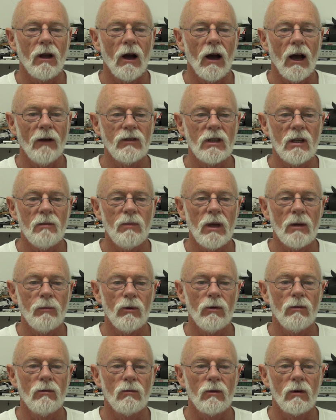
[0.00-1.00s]
I've seen
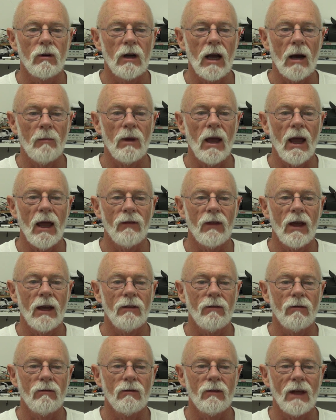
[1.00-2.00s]
people come and
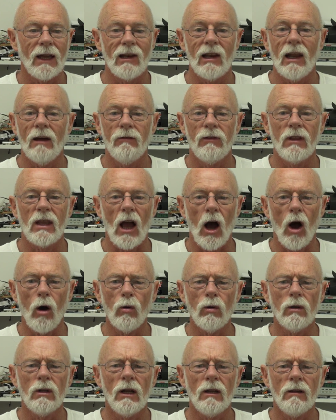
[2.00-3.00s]
they love the
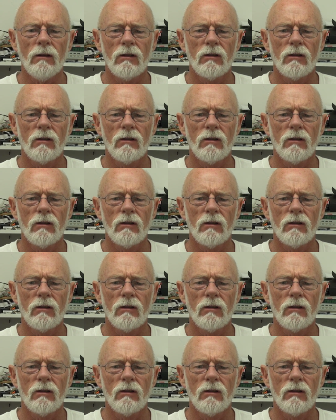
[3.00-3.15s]
older